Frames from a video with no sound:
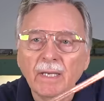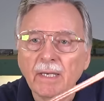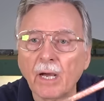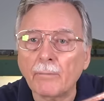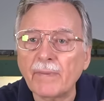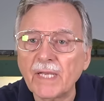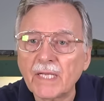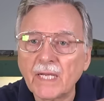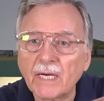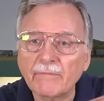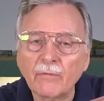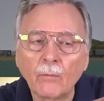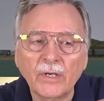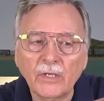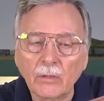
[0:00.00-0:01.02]
Now be
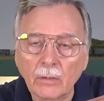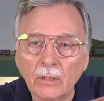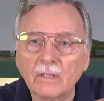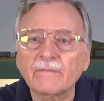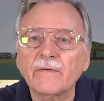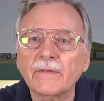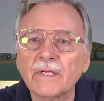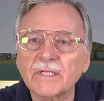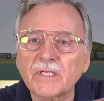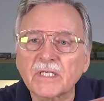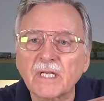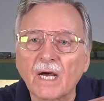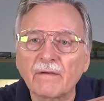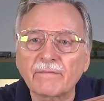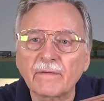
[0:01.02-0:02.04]
careful when you look for this
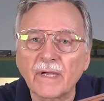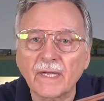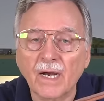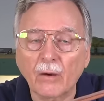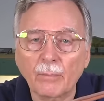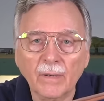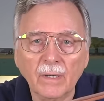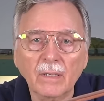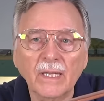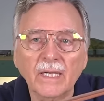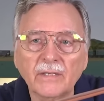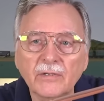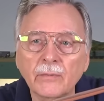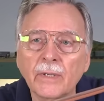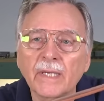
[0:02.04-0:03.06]
stuff, and I'll put a
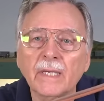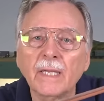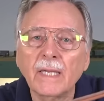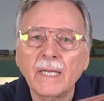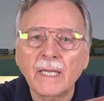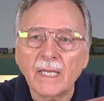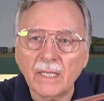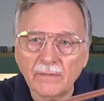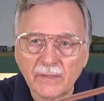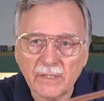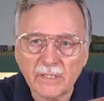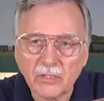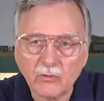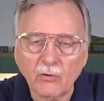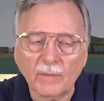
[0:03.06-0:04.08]
link to it in the
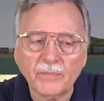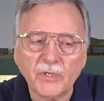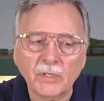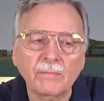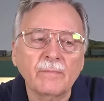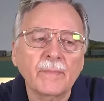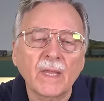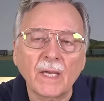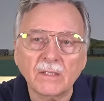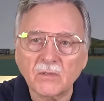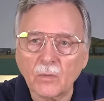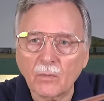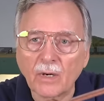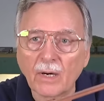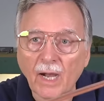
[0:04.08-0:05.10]
description as
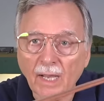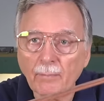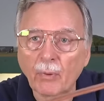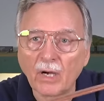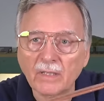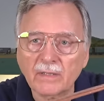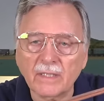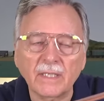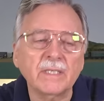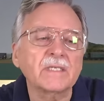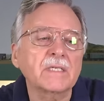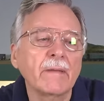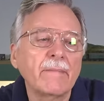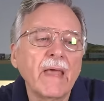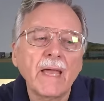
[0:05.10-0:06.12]
to where I bought this.